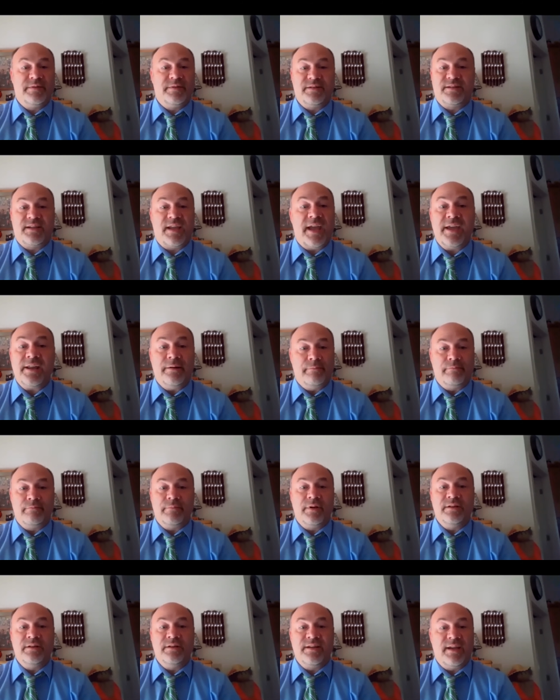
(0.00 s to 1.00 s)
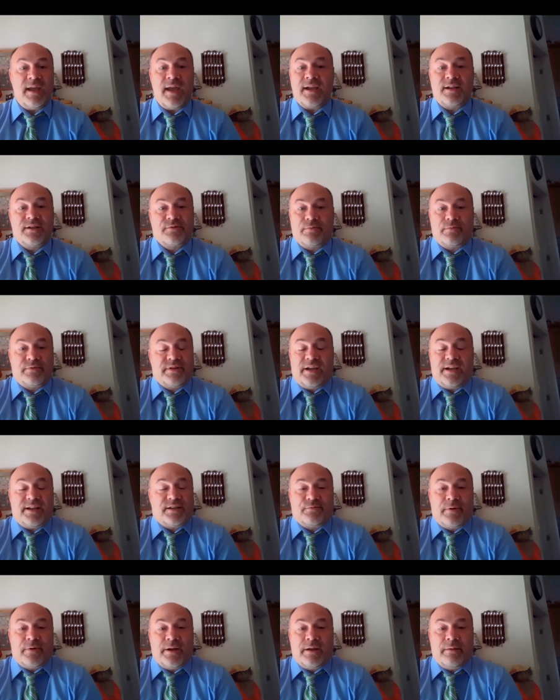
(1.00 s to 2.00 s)
to scan them and to
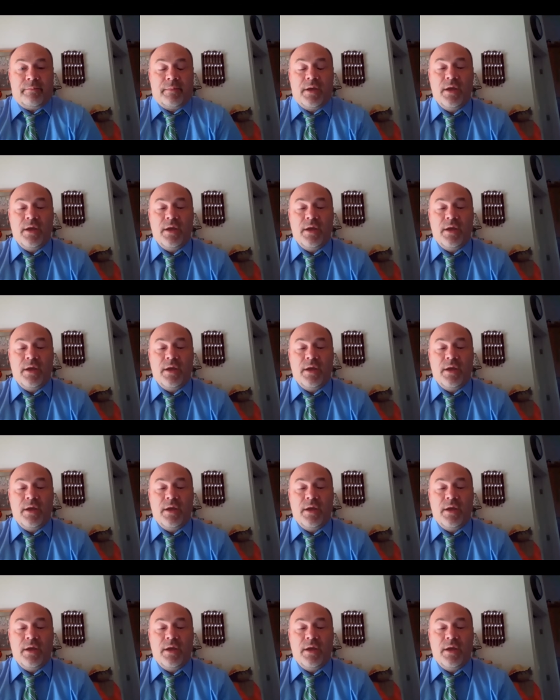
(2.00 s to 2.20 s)
x-ray